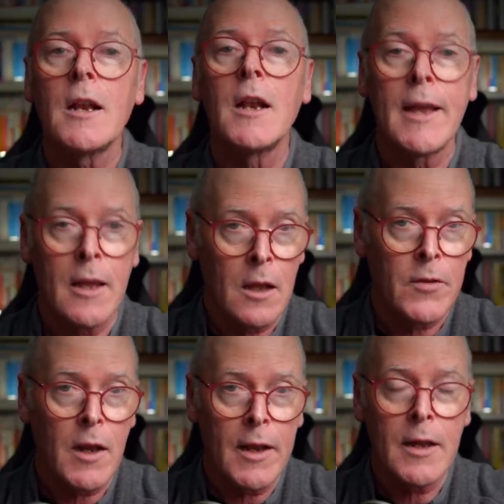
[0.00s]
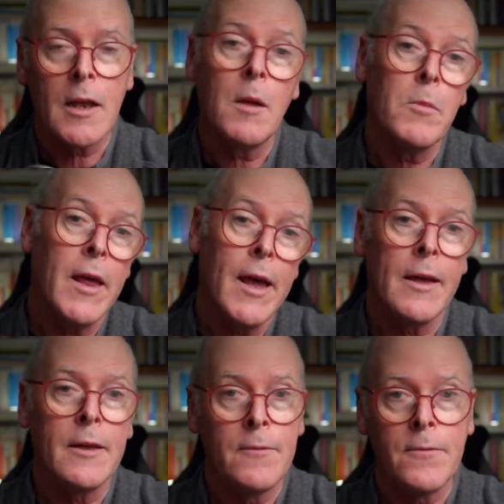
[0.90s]
Click on the link up
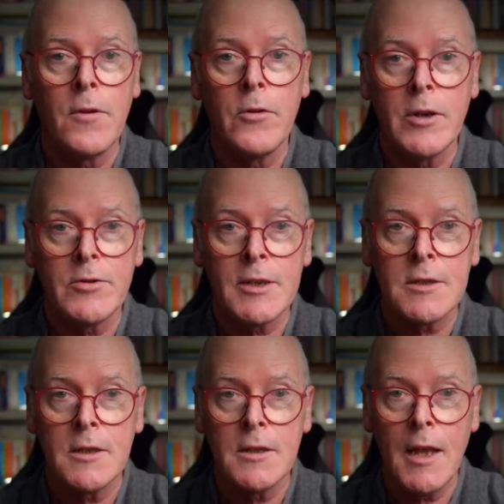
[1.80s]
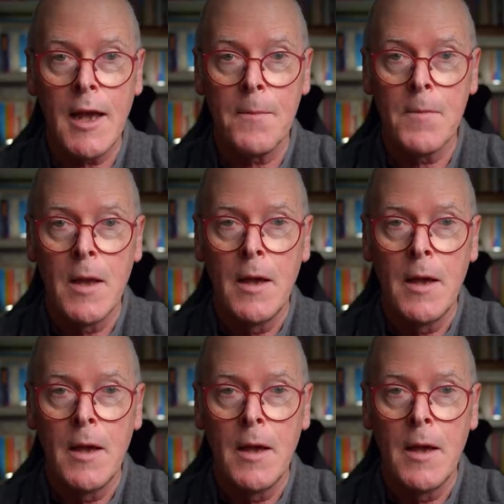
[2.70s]
there if you're interested in that.